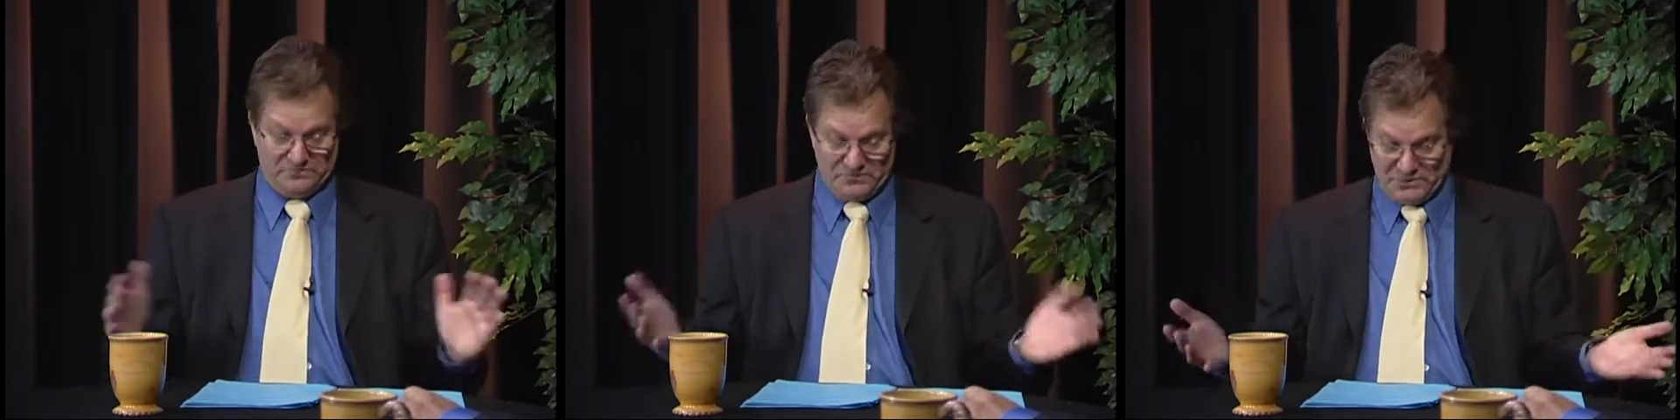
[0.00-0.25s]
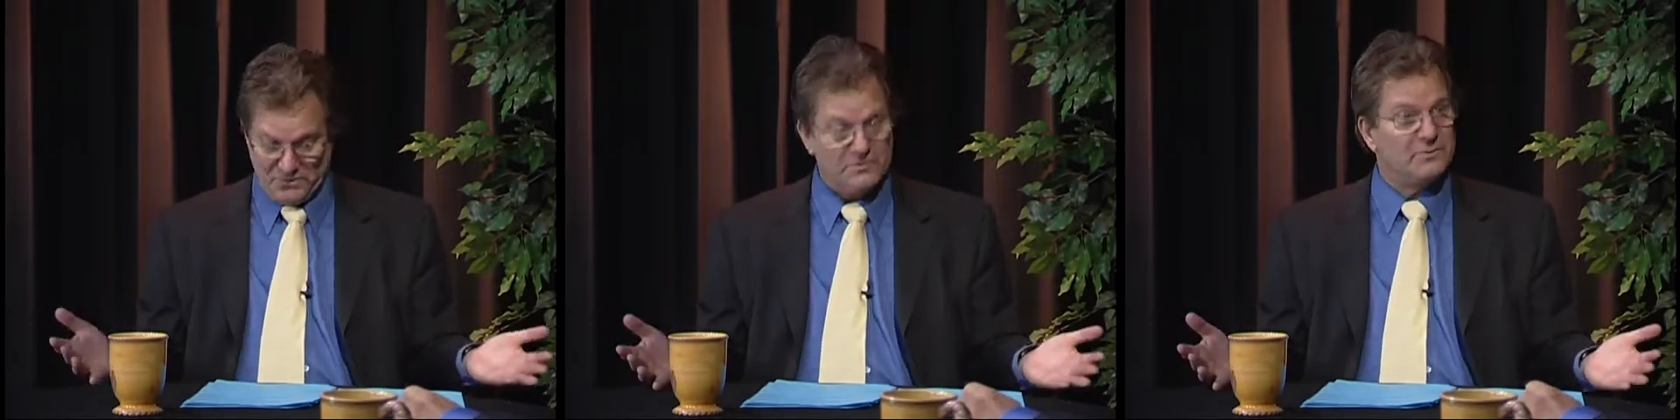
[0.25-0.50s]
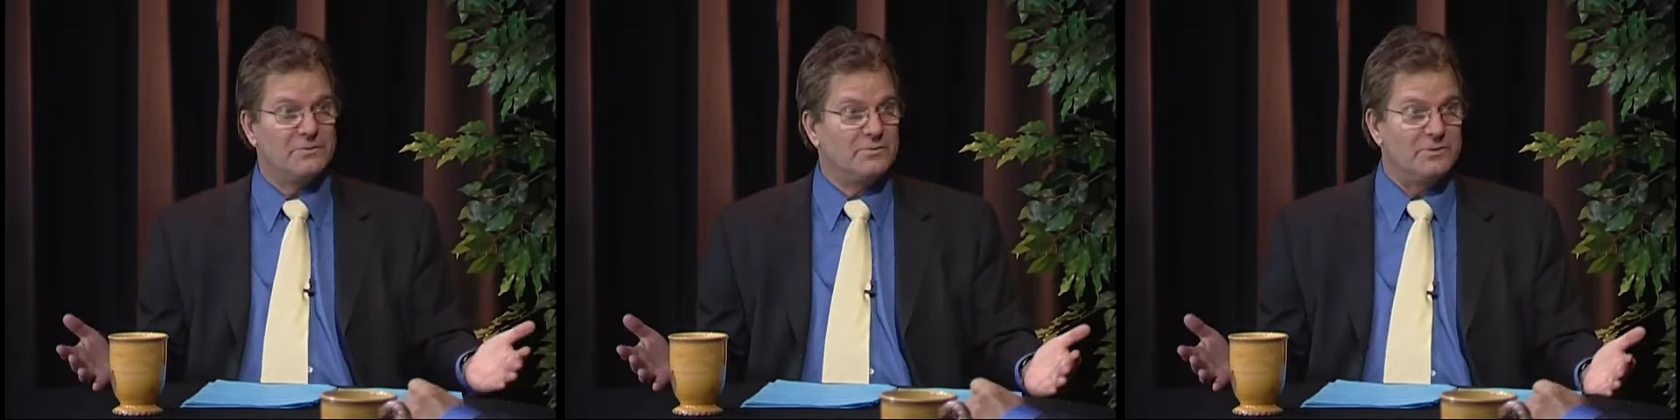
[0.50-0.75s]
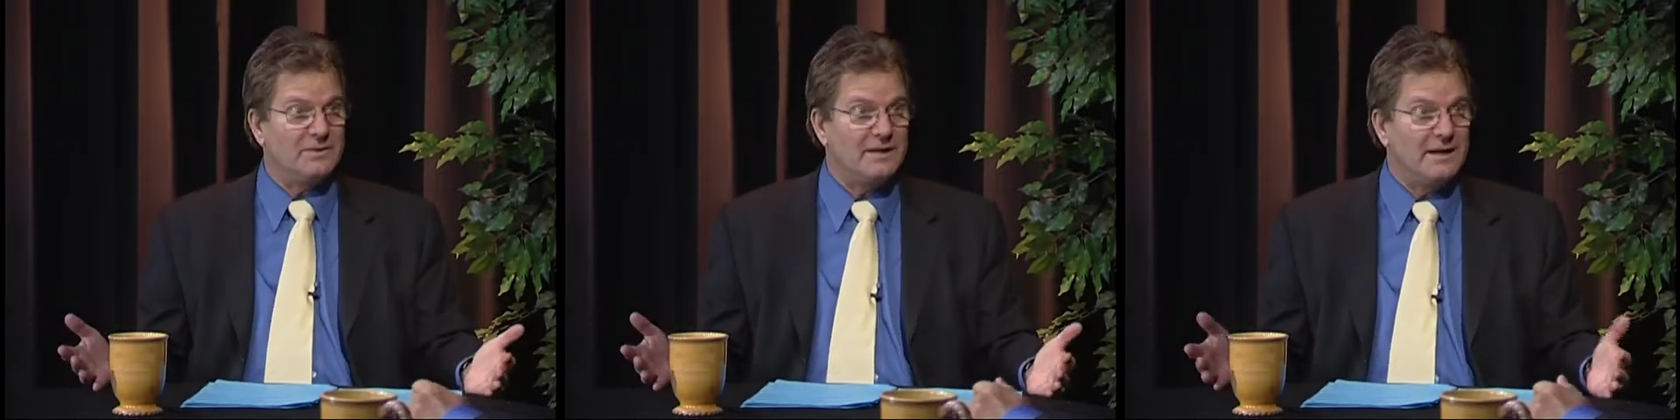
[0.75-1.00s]
you
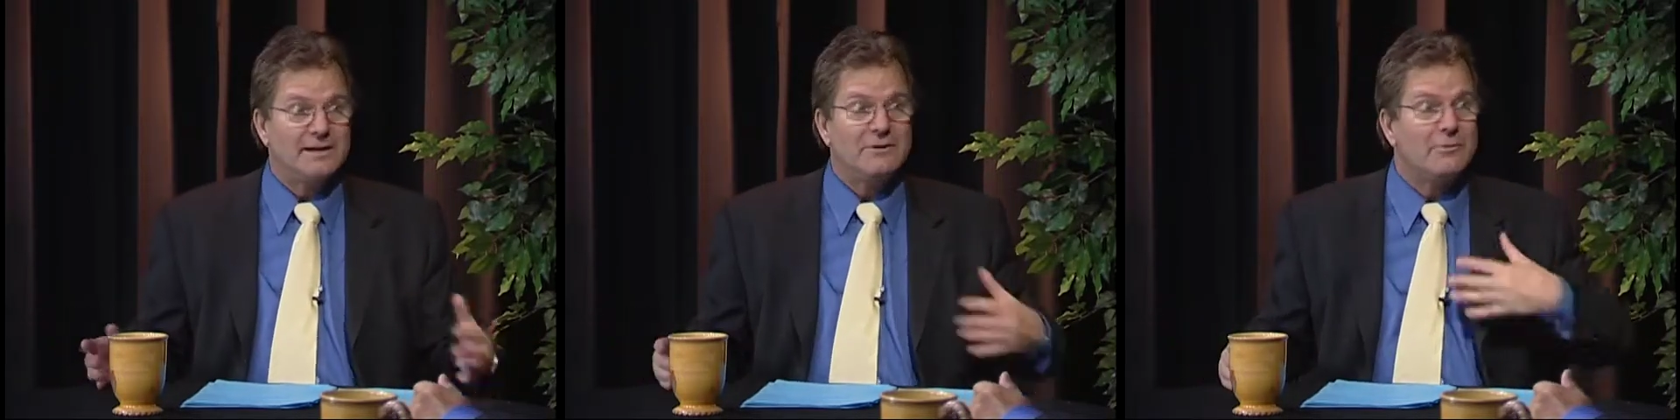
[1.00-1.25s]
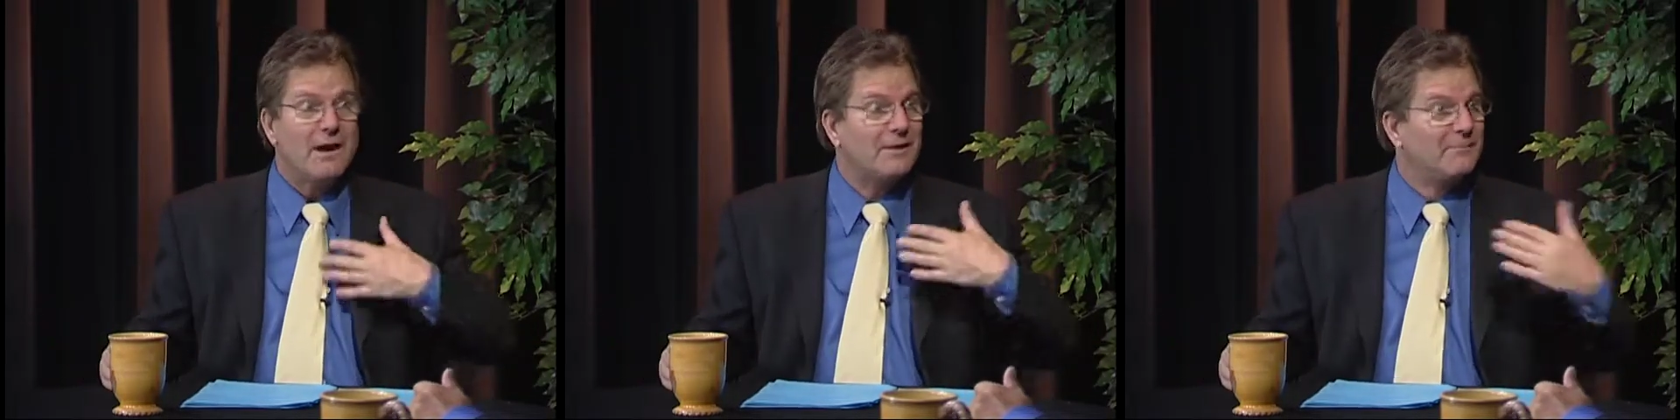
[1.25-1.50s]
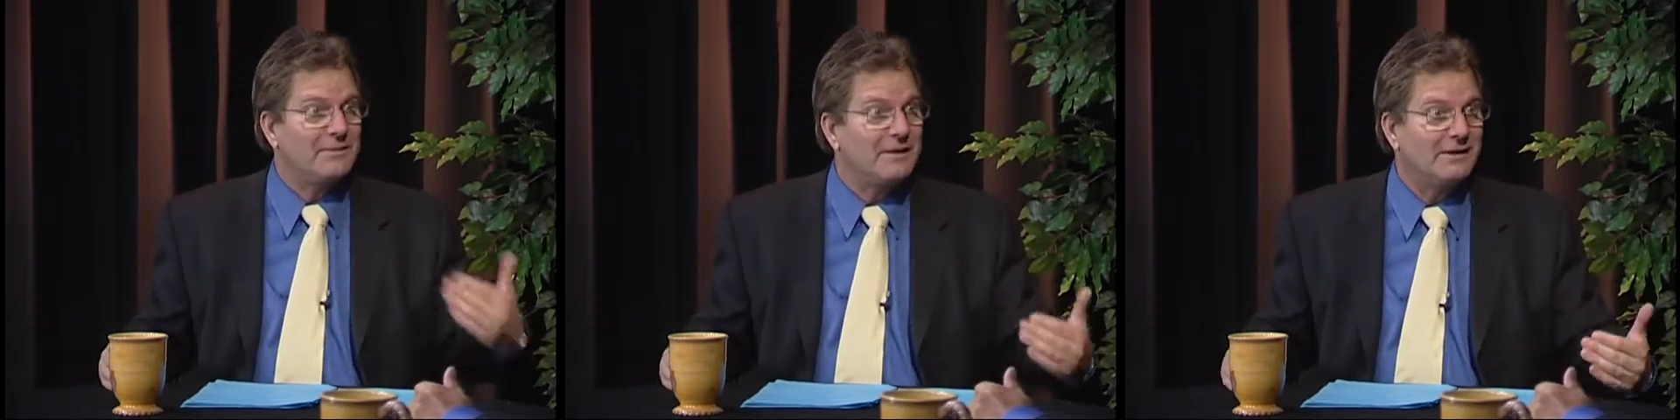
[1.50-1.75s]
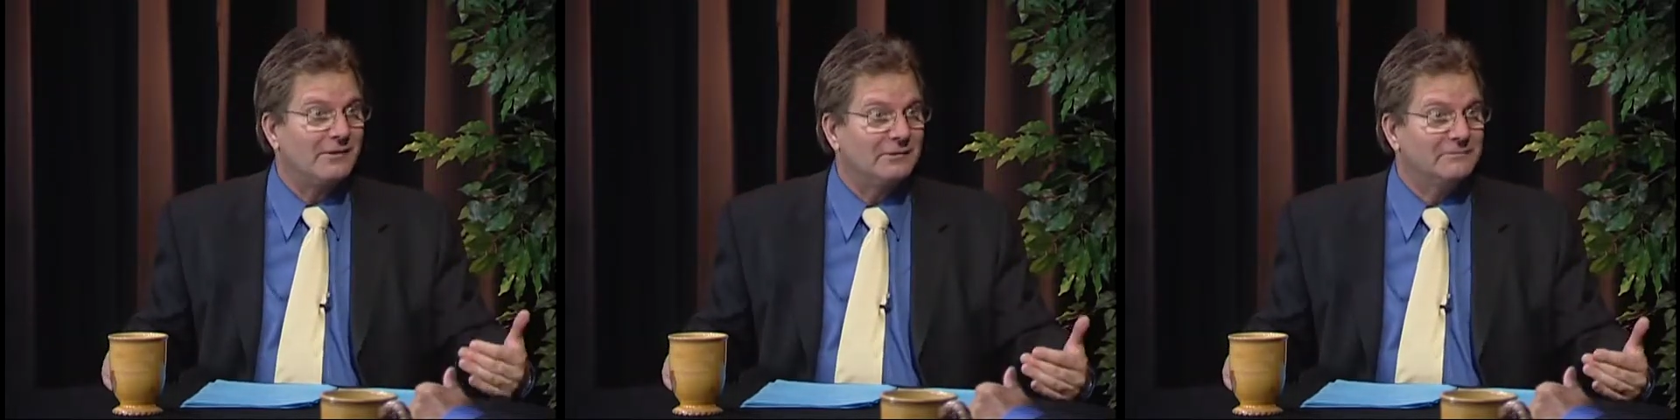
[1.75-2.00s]
and you're on
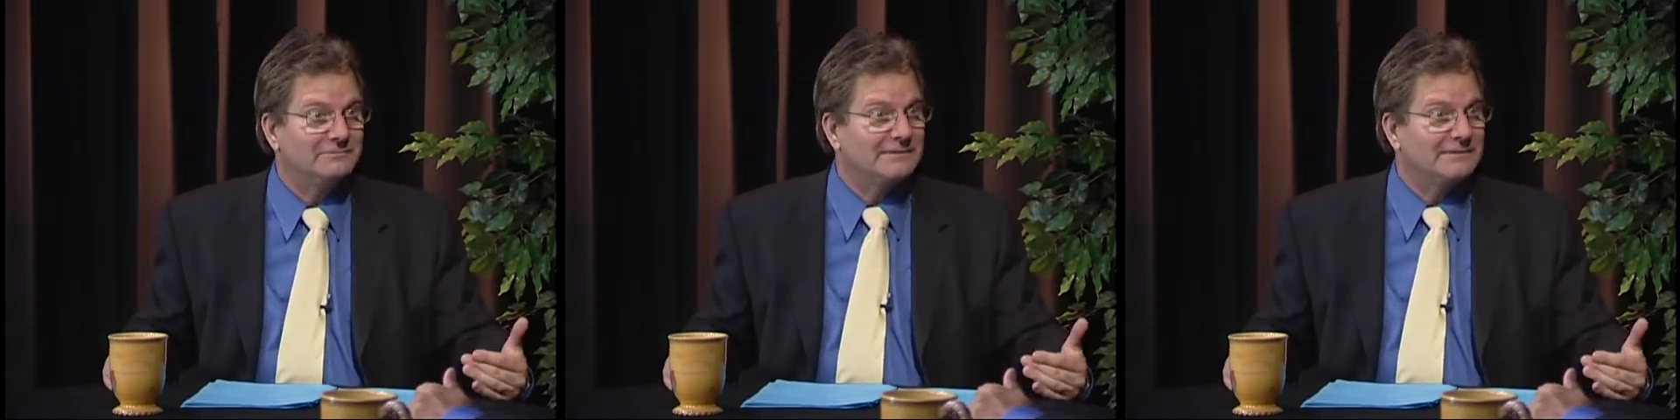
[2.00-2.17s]
appeal.